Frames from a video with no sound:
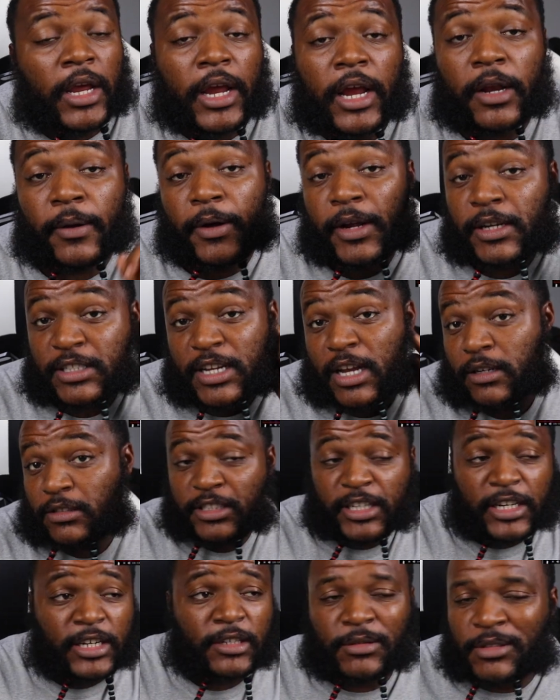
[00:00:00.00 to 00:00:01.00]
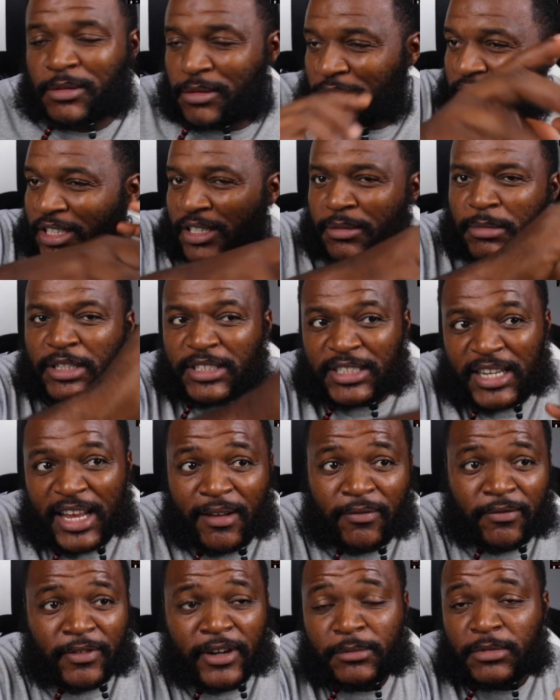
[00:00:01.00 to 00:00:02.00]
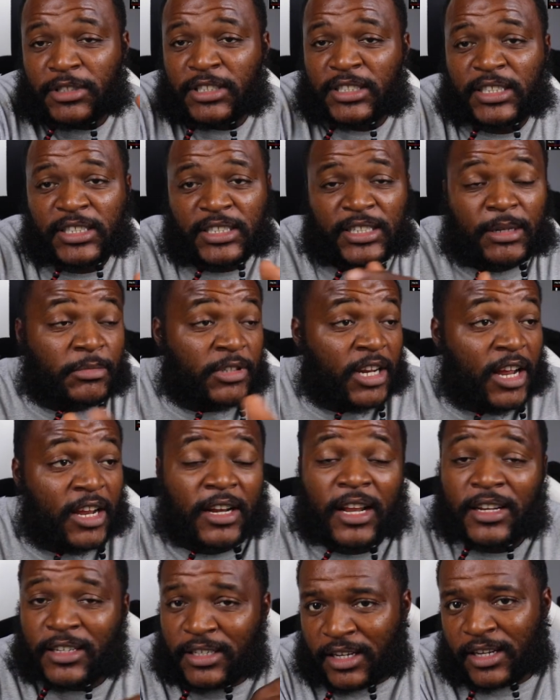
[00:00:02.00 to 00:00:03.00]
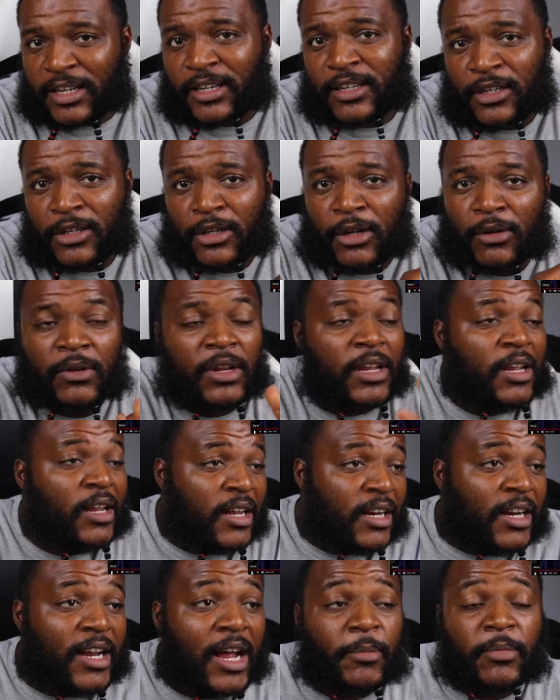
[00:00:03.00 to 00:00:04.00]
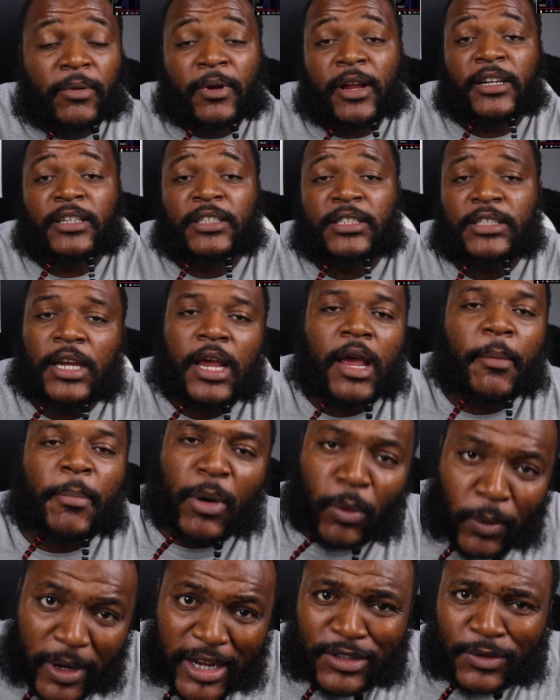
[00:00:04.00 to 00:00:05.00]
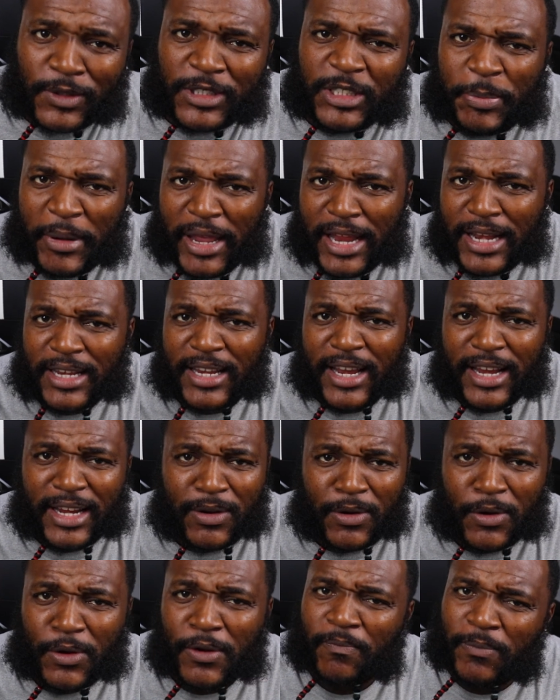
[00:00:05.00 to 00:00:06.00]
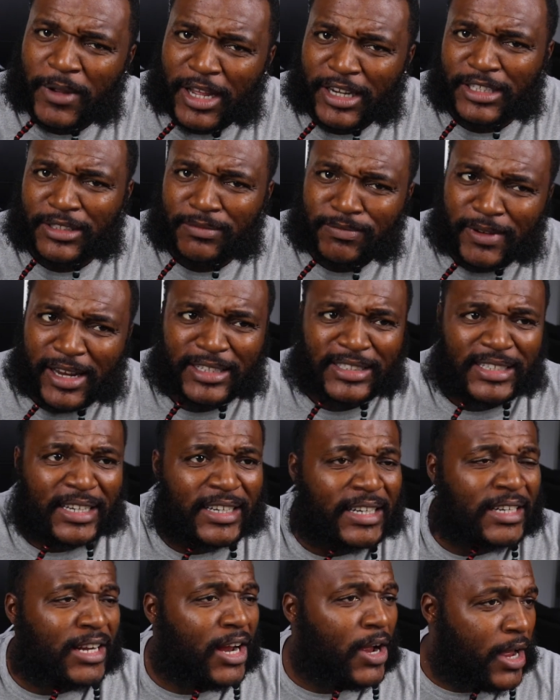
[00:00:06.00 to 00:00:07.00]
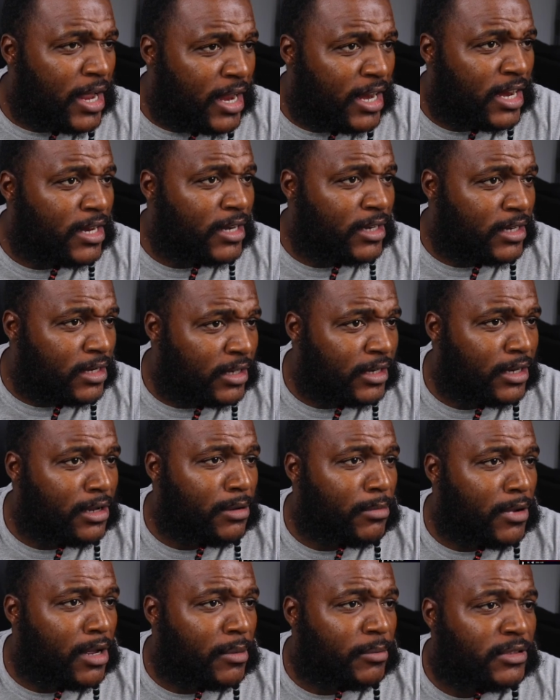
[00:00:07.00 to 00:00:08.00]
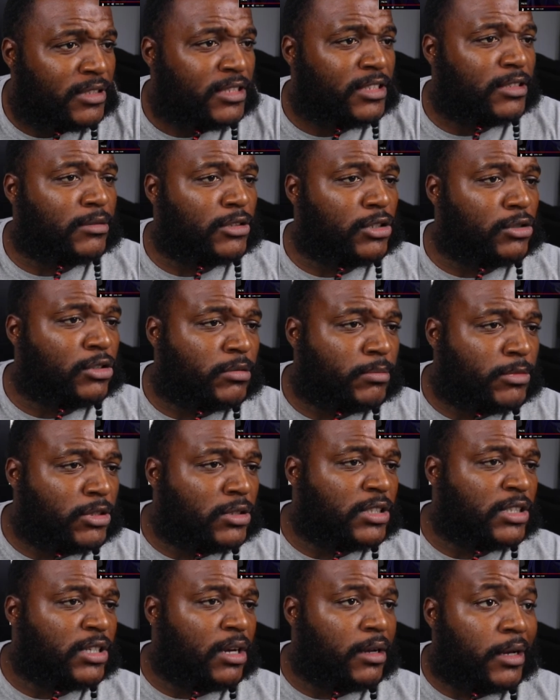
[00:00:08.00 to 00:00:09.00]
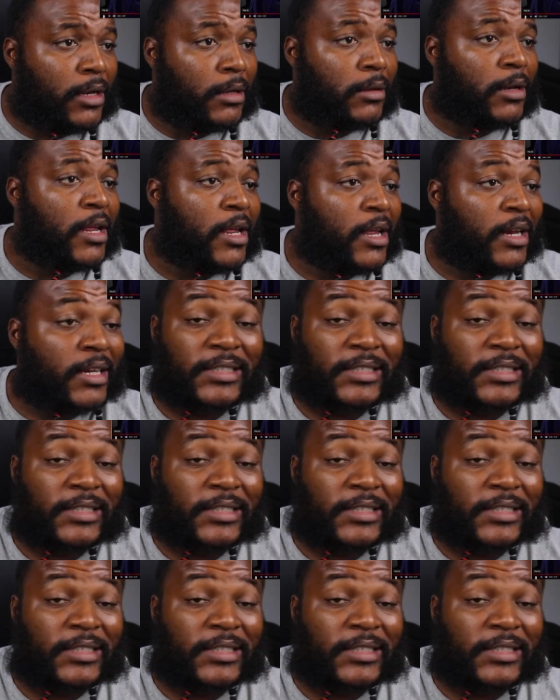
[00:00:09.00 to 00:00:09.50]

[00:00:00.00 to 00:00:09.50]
Anyways, I was thinking of some shit in my time frame and shit because I'm trying not to get, you know, copyright and shit. But Rittz was spitting, nigga. Who the fuck is Rittz? I need to go ahead and look him up and see some do some music on him.